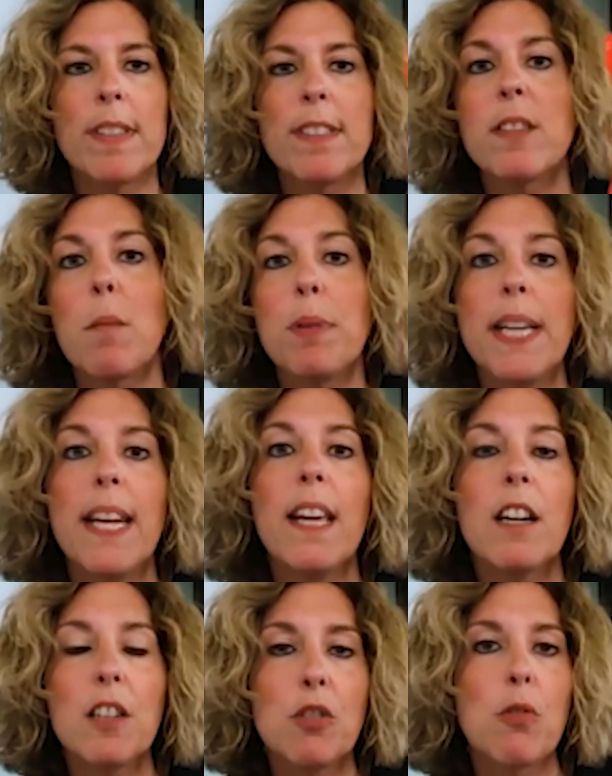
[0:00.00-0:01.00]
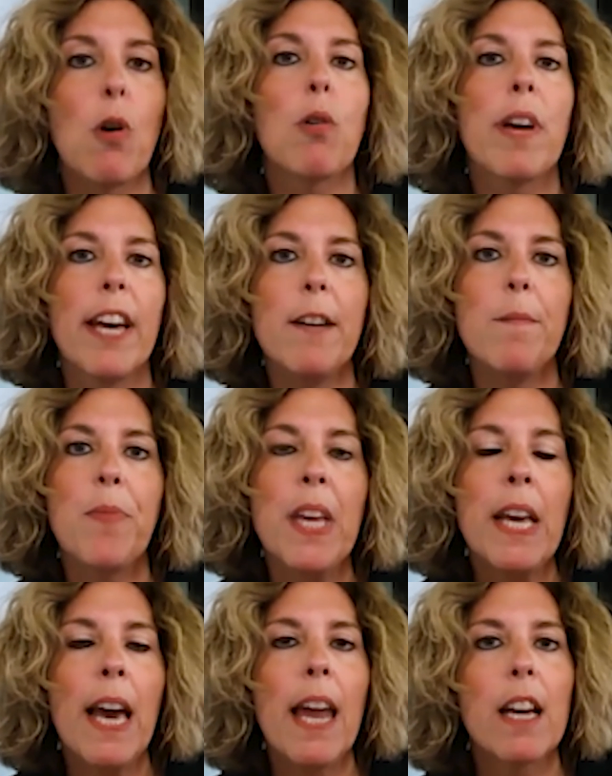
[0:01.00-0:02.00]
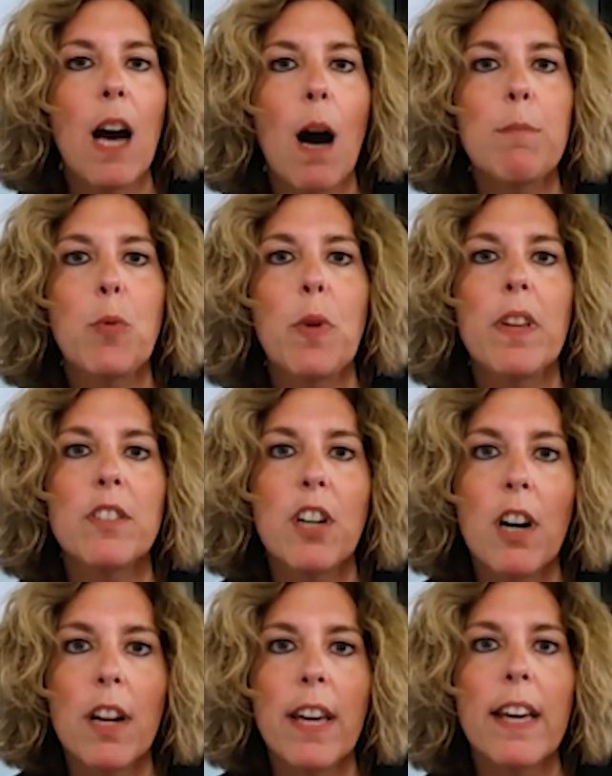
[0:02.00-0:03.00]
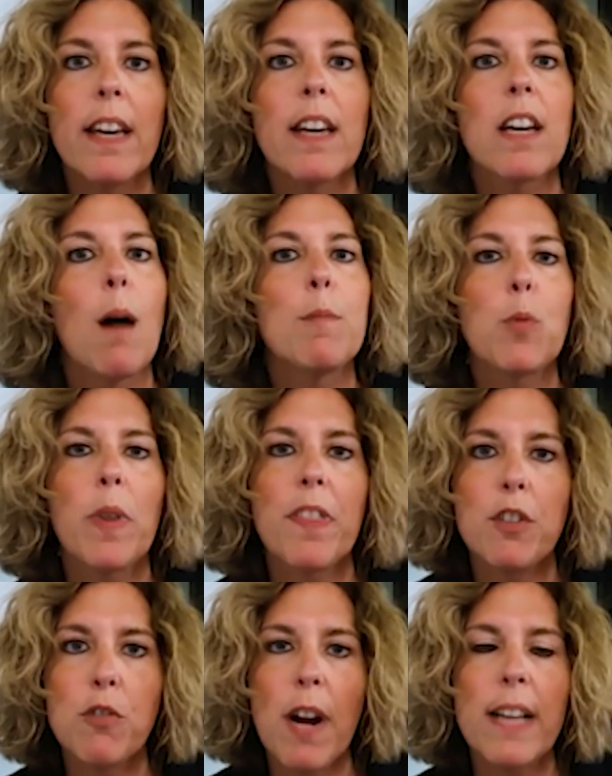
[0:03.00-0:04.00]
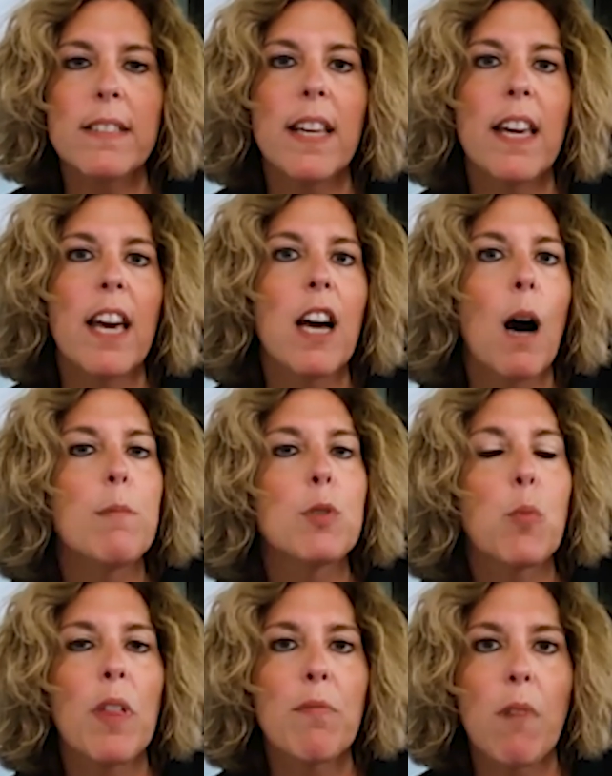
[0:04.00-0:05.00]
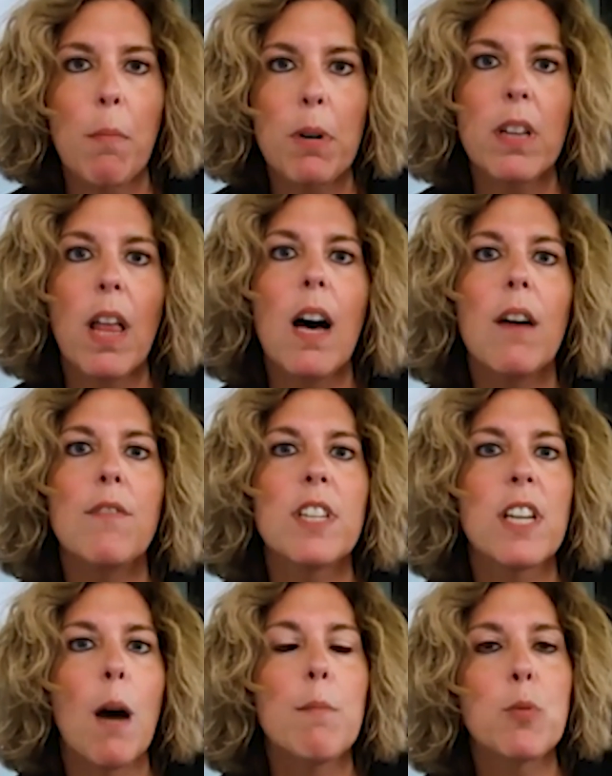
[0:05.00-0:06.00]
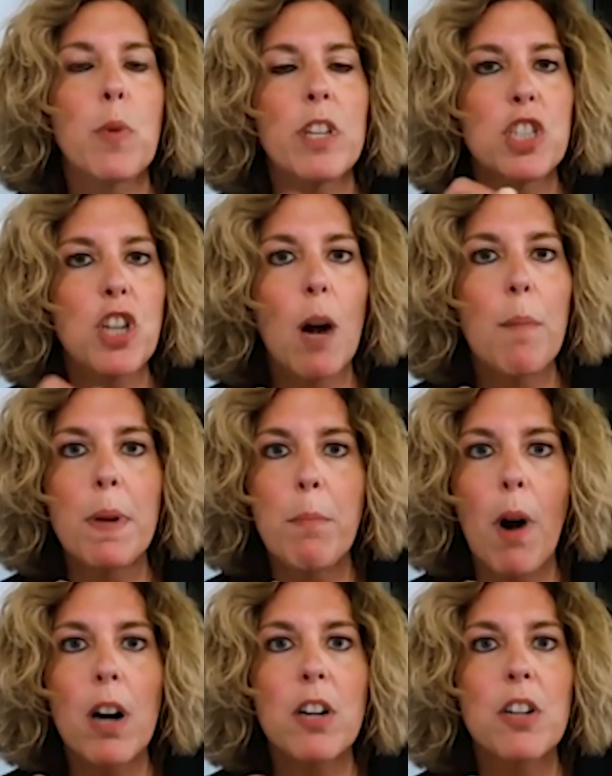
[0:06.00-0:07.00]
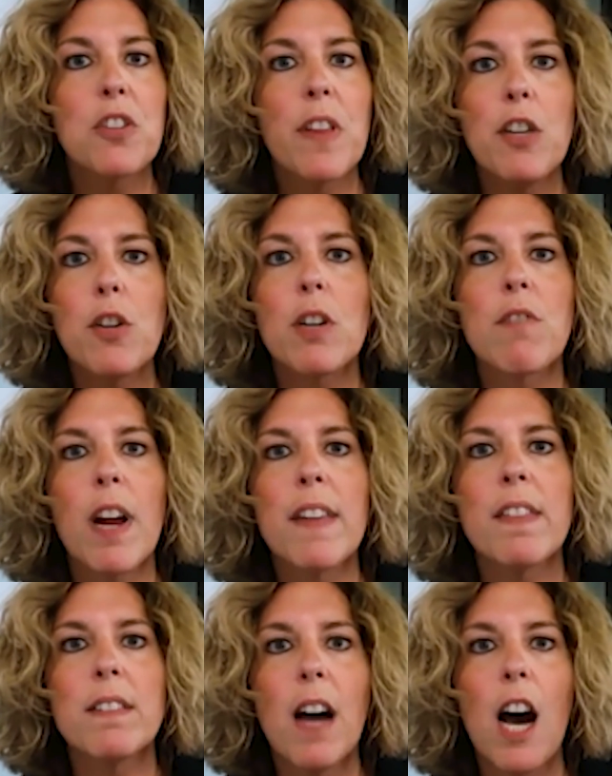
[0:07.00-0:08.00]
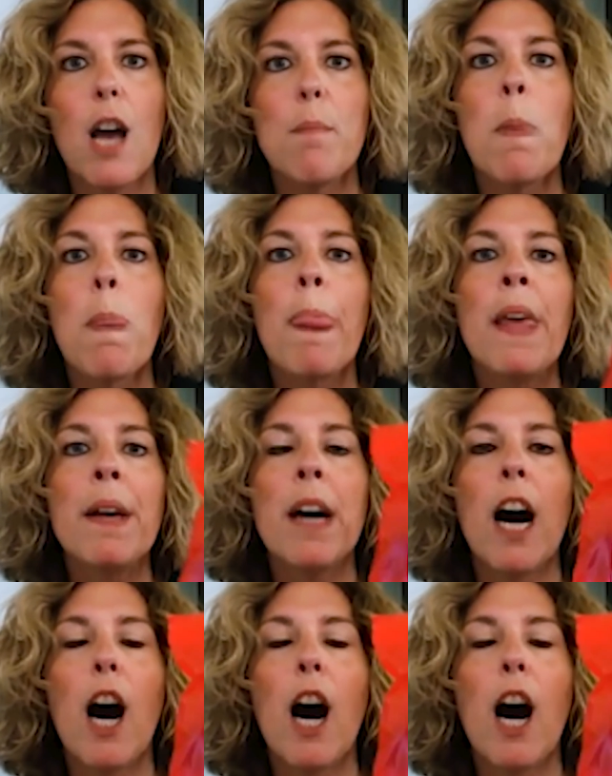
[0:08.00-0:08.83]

This is a bleeding control kit. And it comes with a tourniquet, it comes with the dressing, it comes with rubber gloves, it comes with a Sharpie marker so that you can write the time.